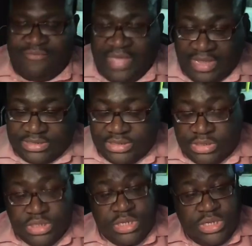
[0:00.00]
effect.
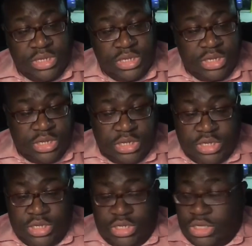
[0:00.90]

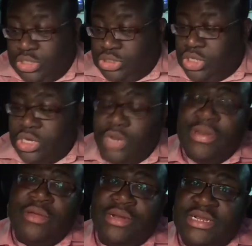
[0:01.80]
So you know what
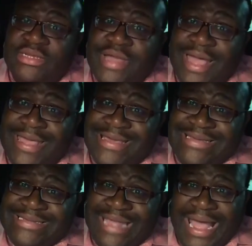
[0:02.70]
I want to do,
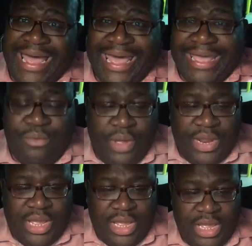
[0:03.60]
guys? I want
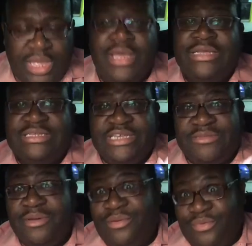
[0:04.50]
to, excuse
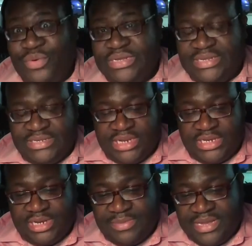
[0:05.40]
me, my voice is
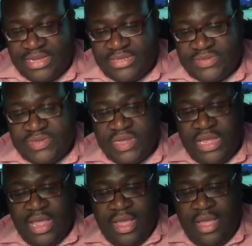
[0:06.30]
changing because
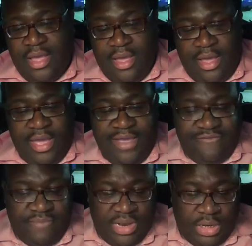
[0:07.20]
I
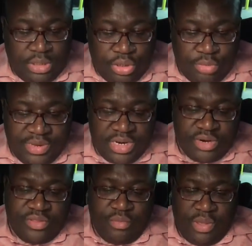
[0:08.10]
have been a little bit under the